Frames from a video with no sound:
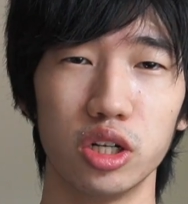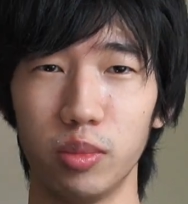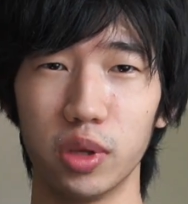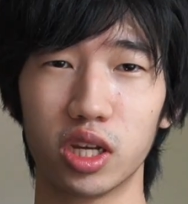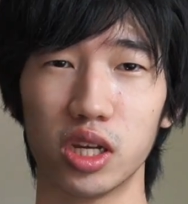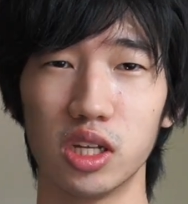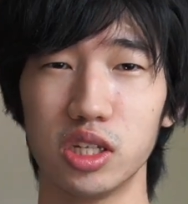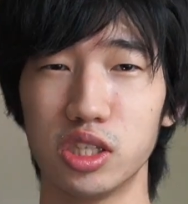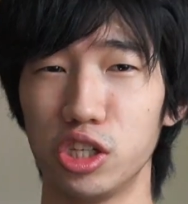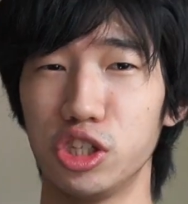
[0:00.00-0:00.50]

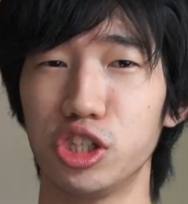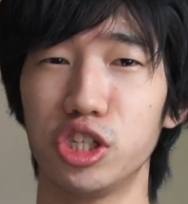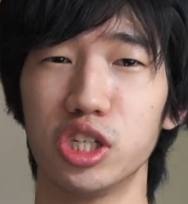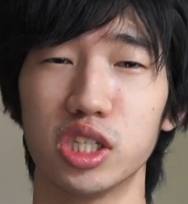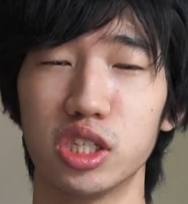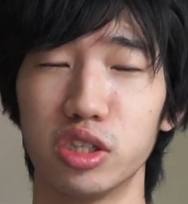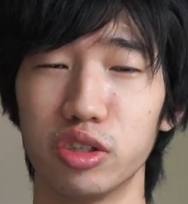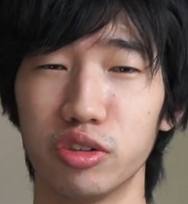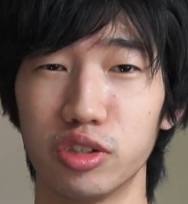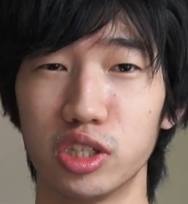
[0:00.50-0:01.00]
because there's
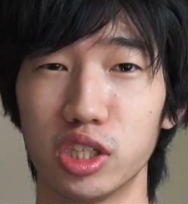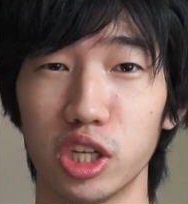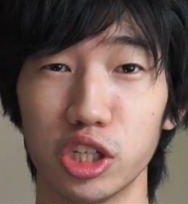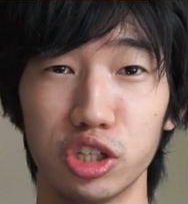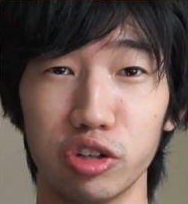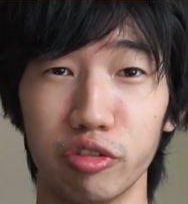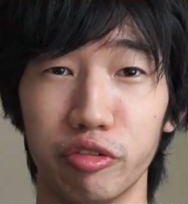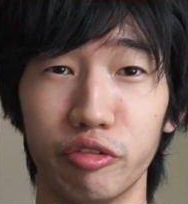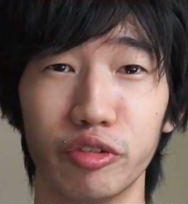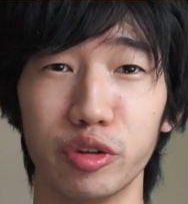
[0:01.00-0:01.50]
just such
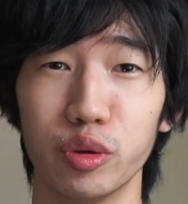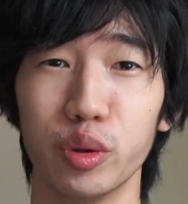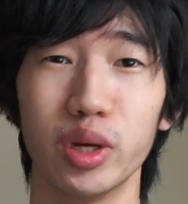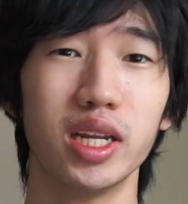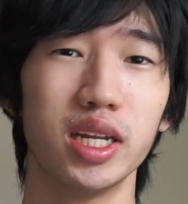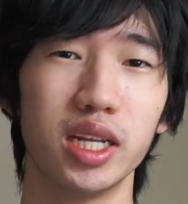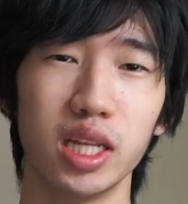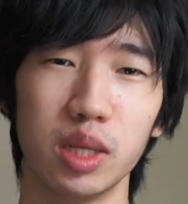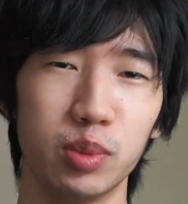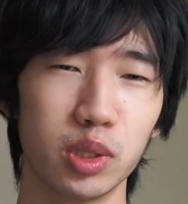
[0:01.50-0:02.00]
a
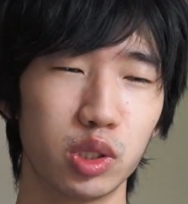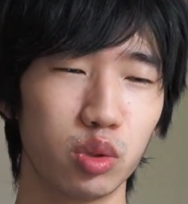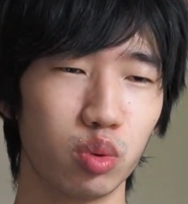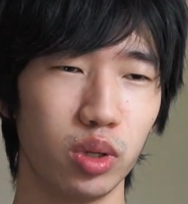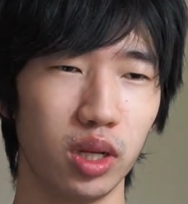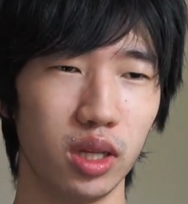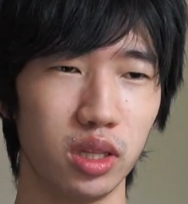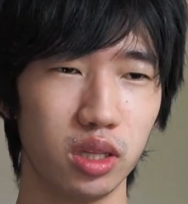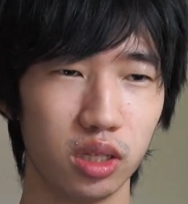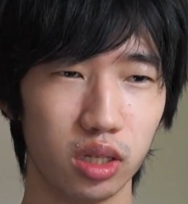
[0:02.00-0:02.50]
fluidity
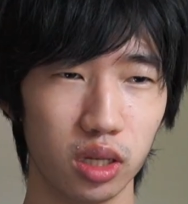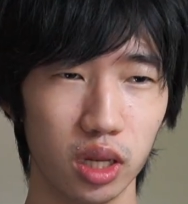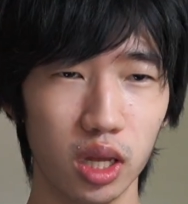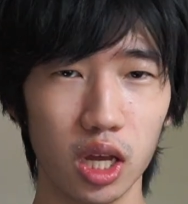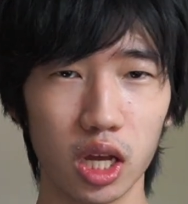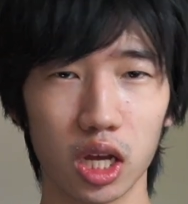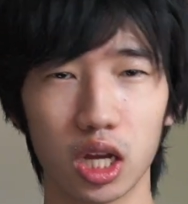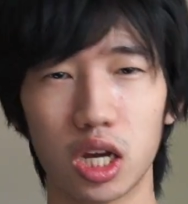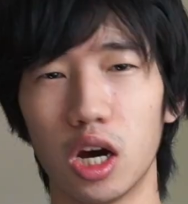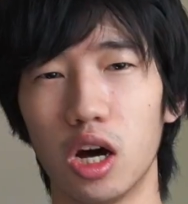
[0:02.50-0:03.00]
between the
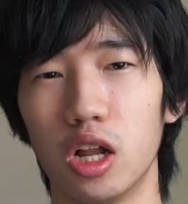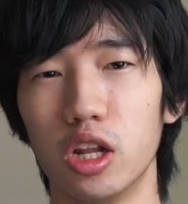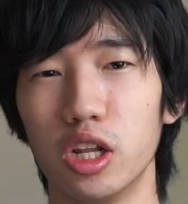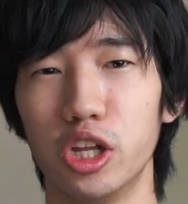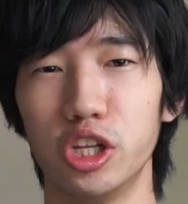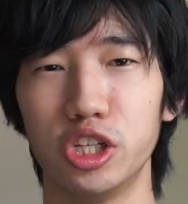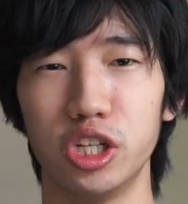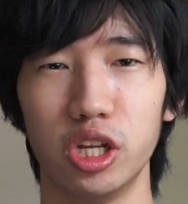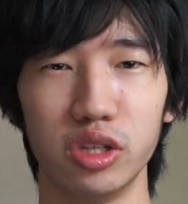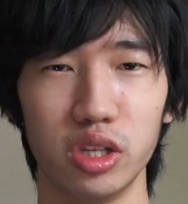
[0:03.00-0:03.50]

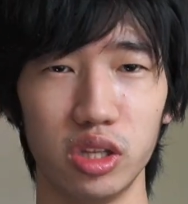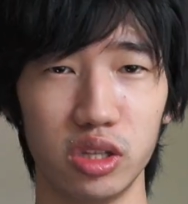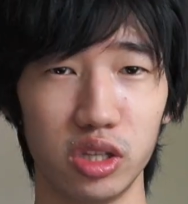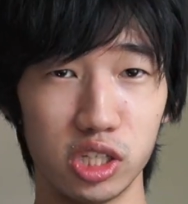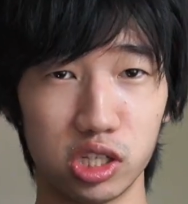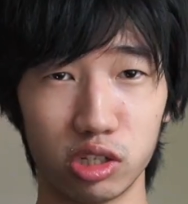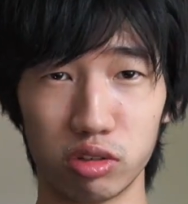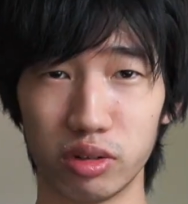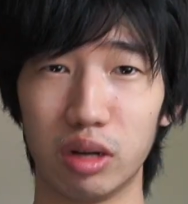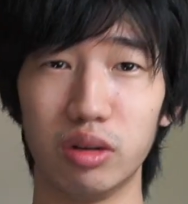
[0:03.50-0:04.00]
college and then the
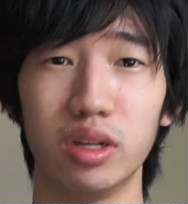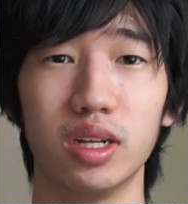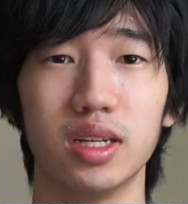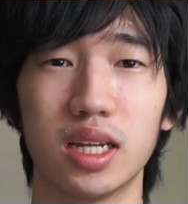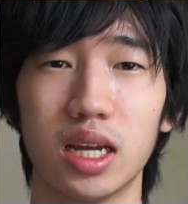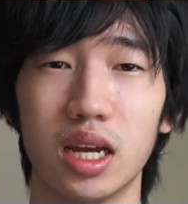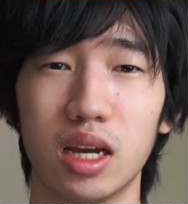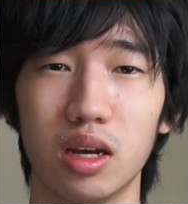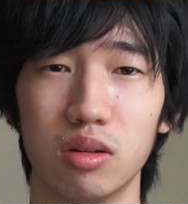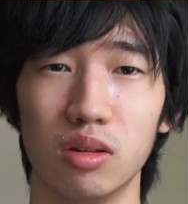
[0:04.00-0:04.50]
surrounding
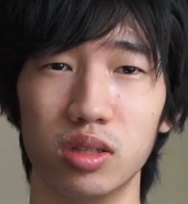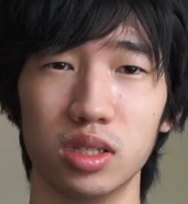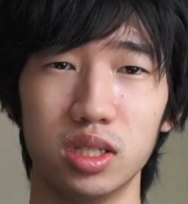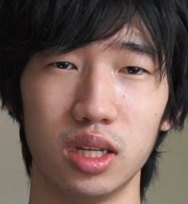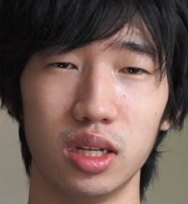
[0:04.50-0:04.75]
towns.